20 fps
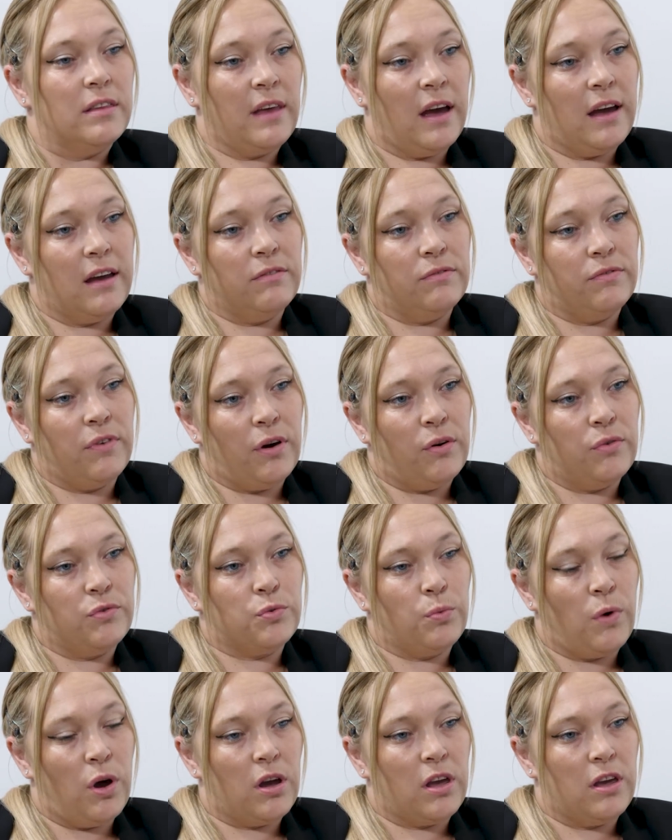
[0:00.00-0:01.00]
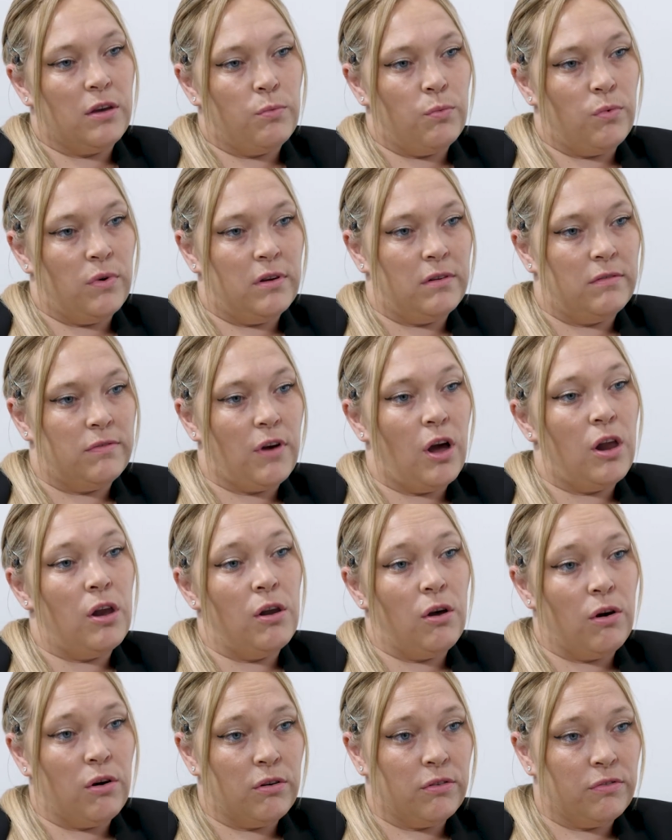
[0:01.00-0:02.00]
That involved working with a
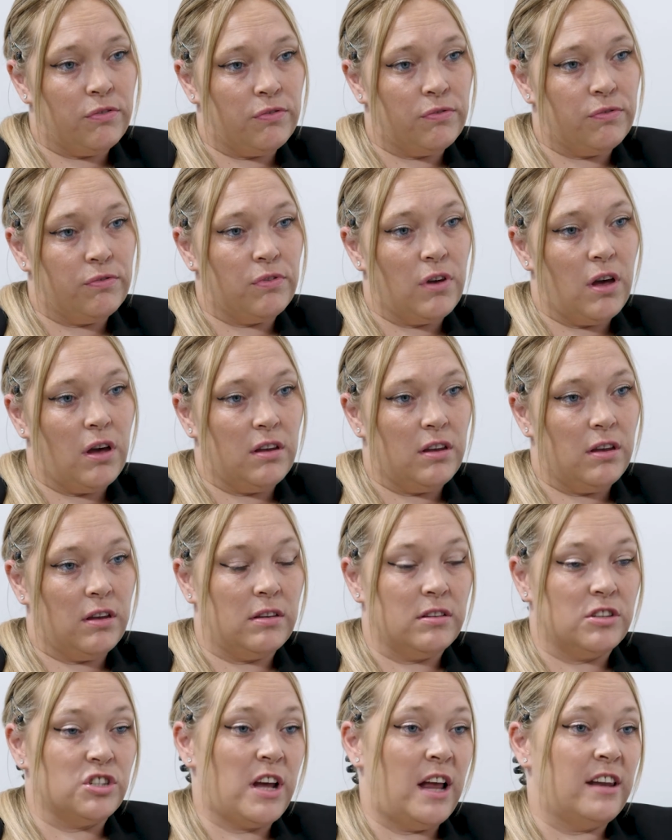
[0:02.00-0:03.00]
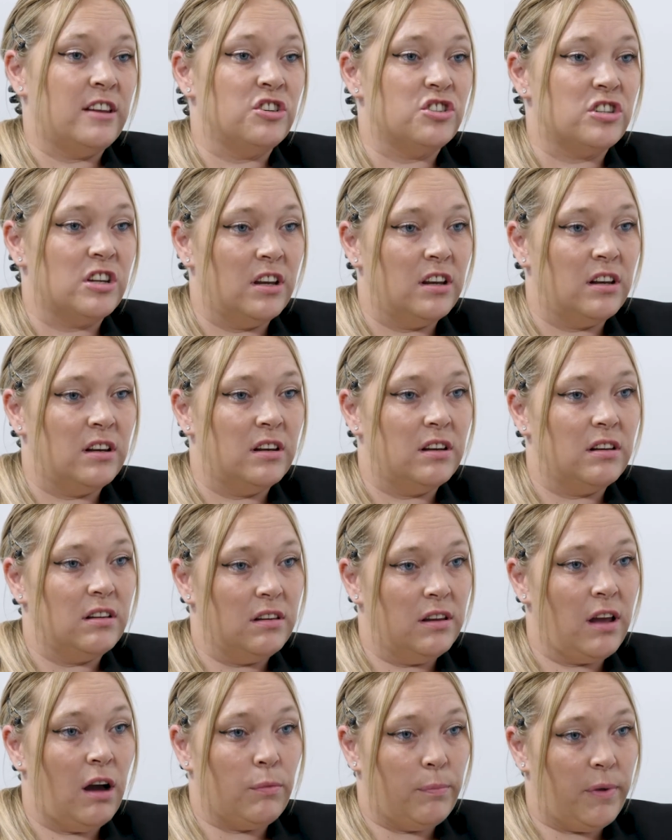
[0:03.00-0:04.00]
lot of challenging
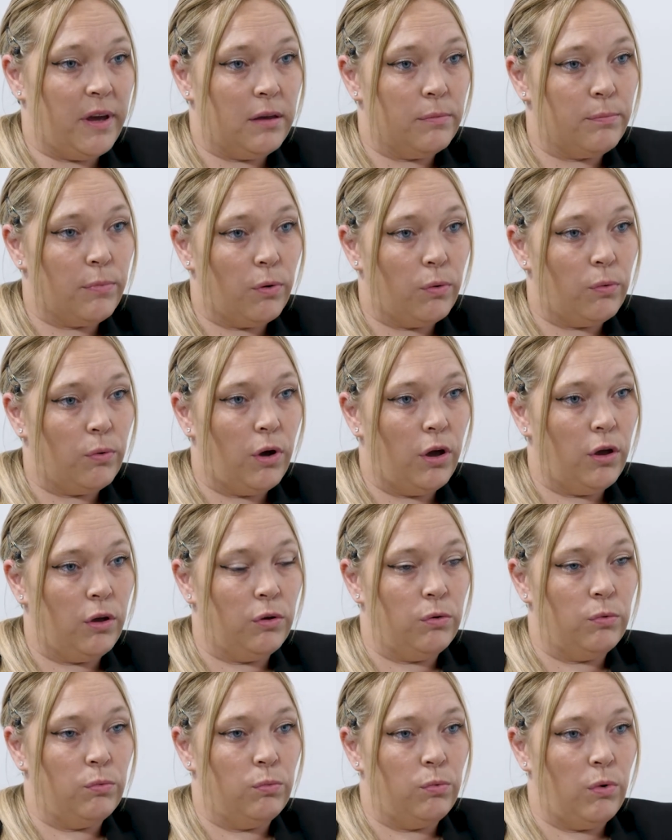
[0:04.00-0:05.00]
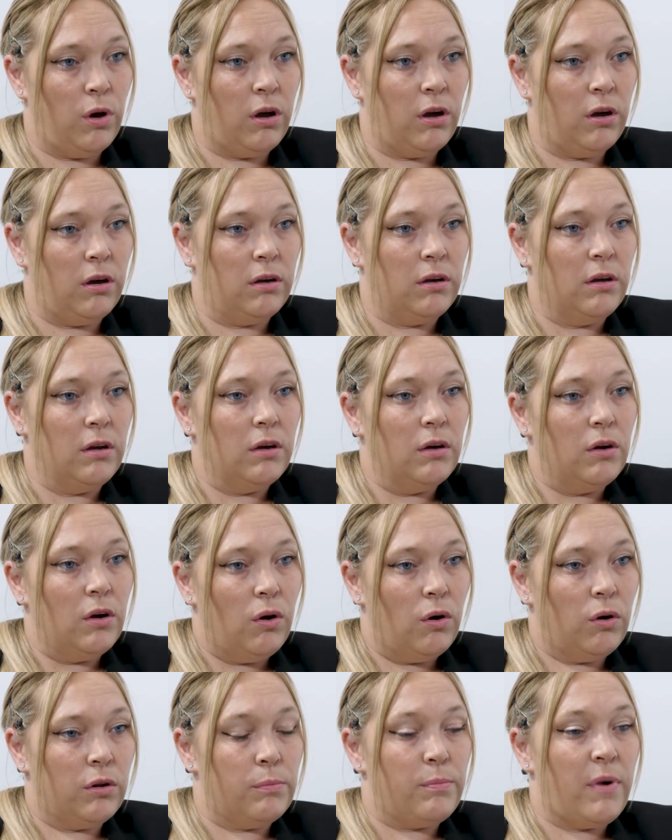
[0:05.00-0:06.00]
young people who were
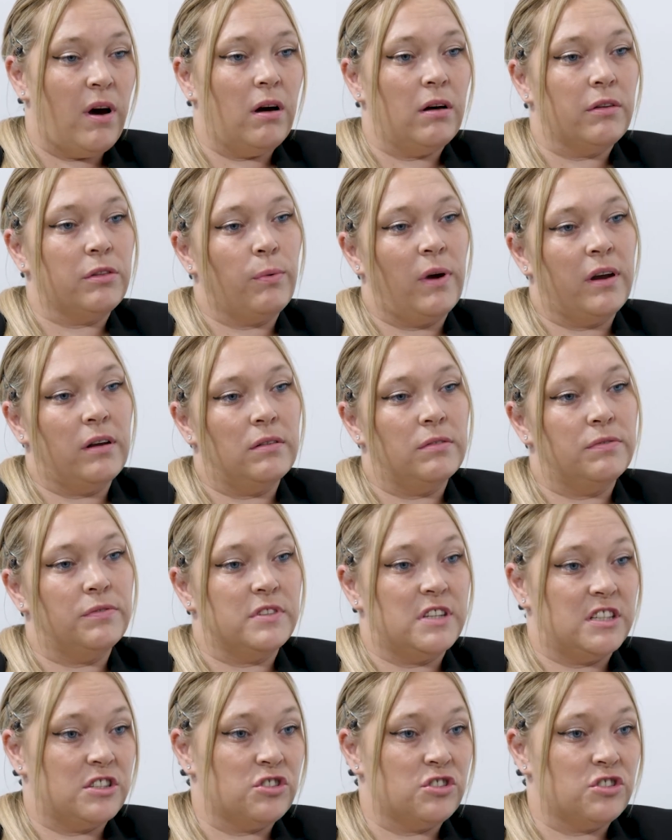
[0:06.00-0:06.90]
on a pathway of